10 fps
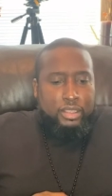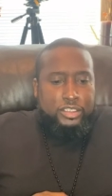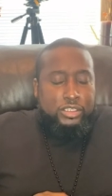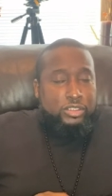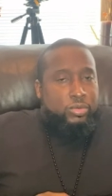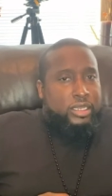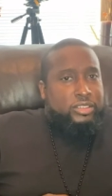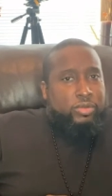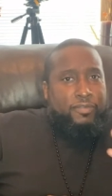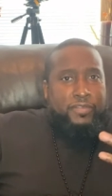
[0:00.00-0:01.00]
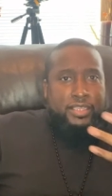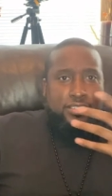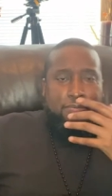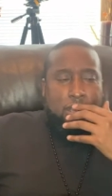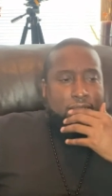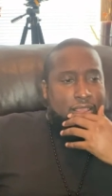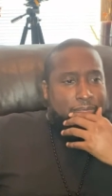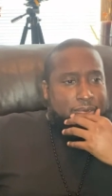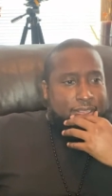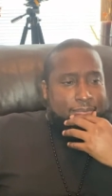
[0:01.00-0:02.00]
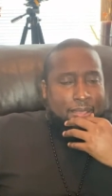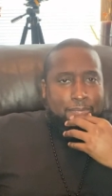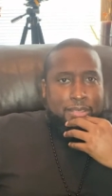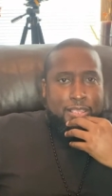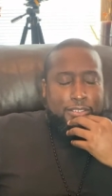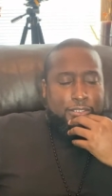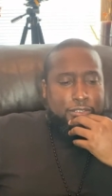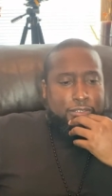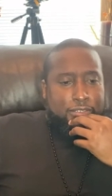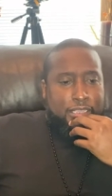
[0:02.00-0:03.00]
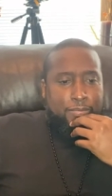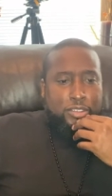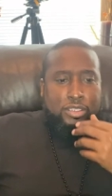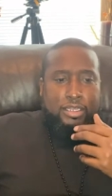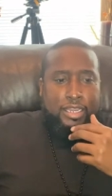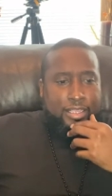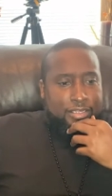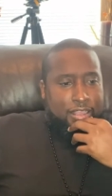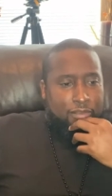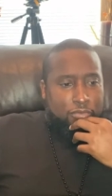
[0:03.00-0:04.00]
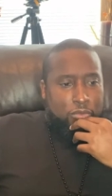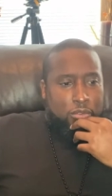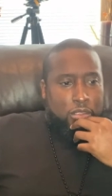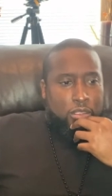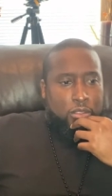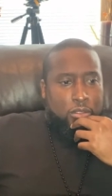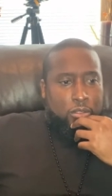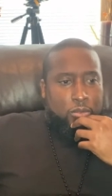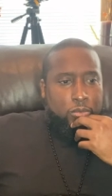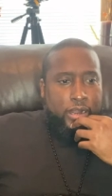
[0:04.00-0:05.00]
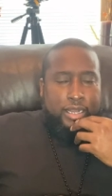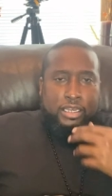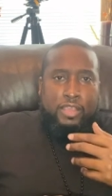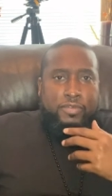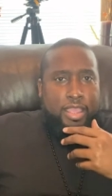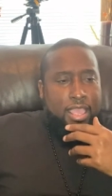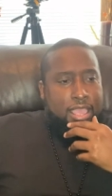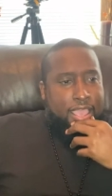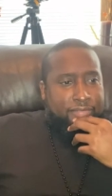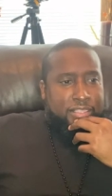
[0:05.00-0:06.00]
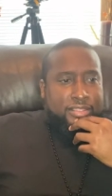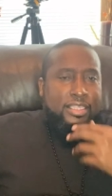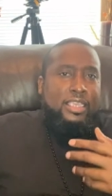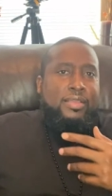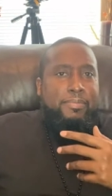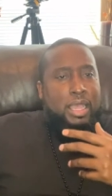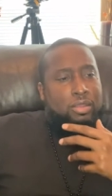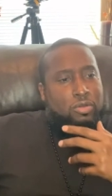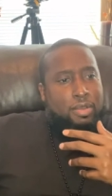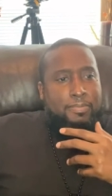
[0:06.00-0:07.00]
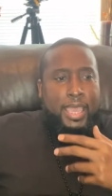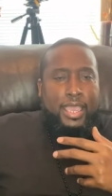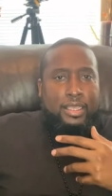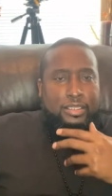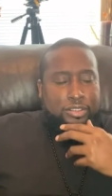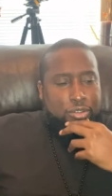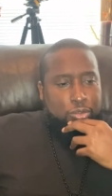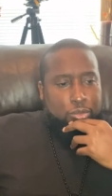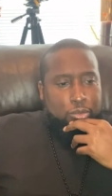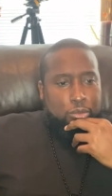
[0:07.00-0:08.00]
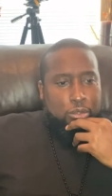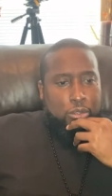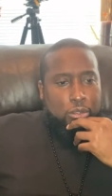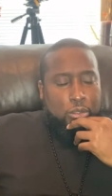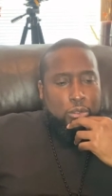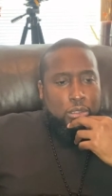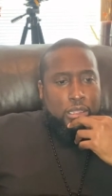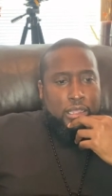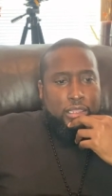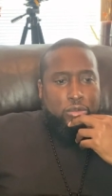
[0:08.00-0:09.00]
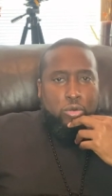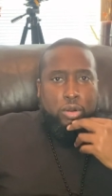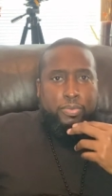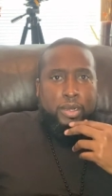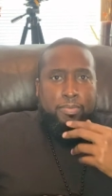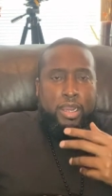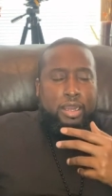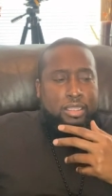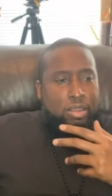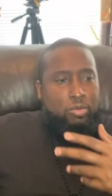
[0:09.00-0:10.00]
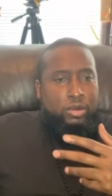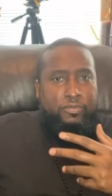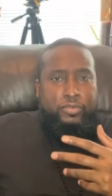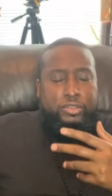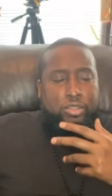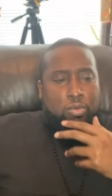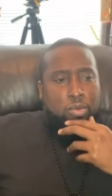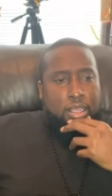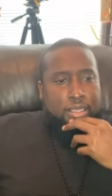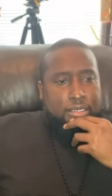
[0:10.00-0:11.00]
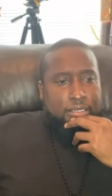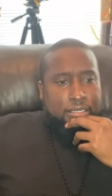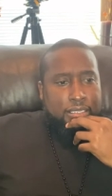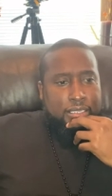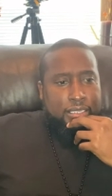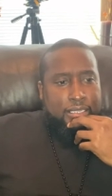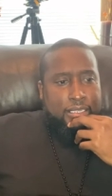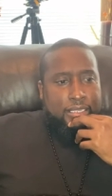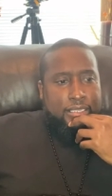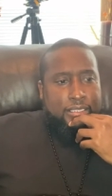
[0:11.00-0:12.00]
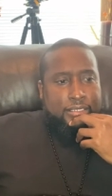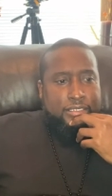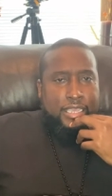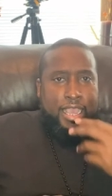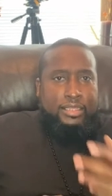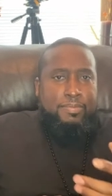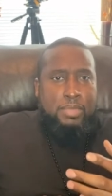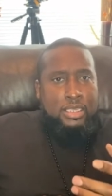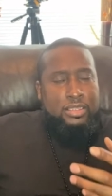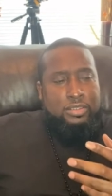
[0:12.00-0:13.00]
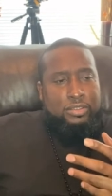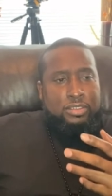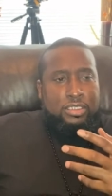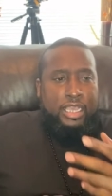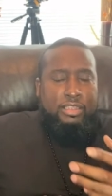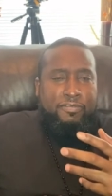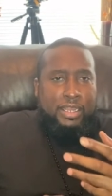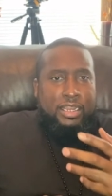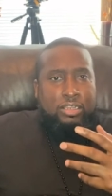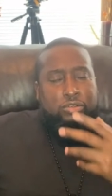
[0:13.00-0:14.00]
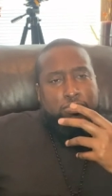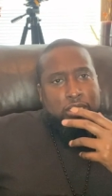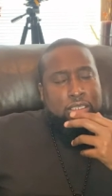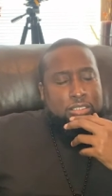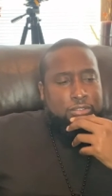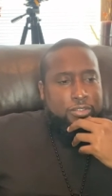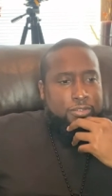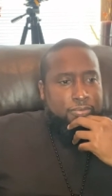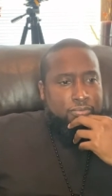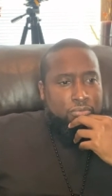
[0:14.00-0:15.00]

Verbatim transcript: She was willing to invest in my company, in my business, take me to the next level where I never have to think about going back into the corporate America, working for someone. She had the means. She had the financial means.